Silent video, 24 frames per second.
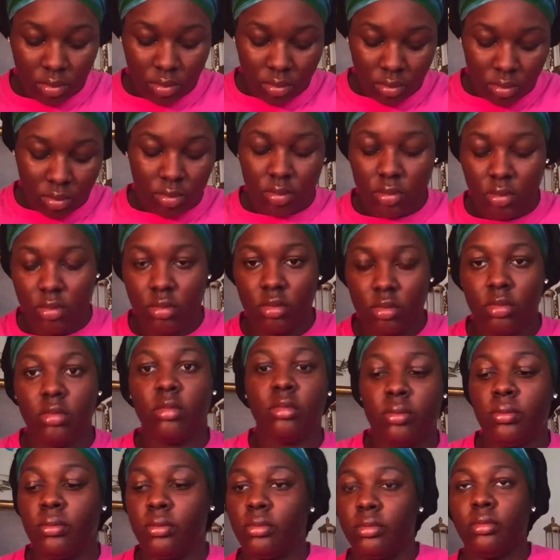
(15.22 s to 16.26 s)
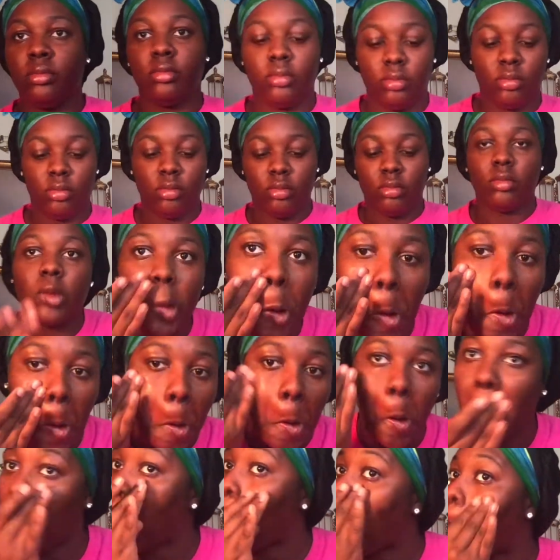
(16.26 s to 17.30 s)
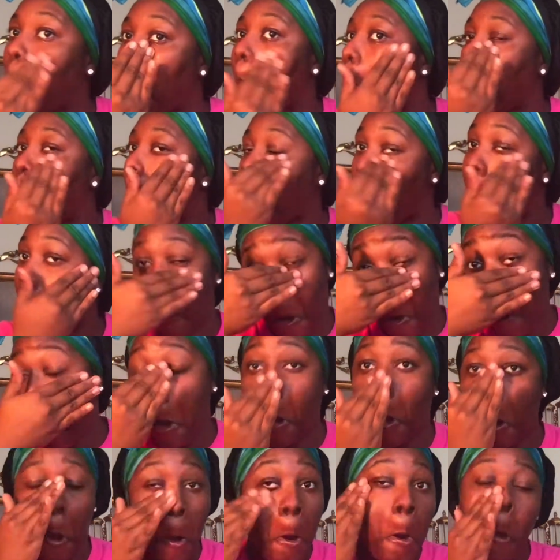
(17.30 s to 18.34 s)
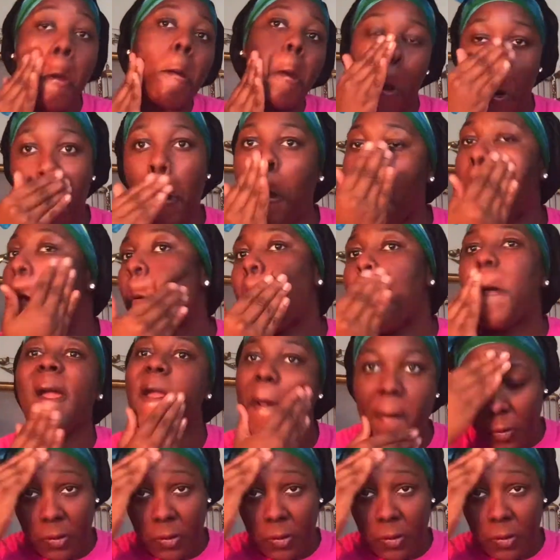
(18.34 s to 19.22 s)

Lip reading: to make sure I prime my face to keep it from being oily.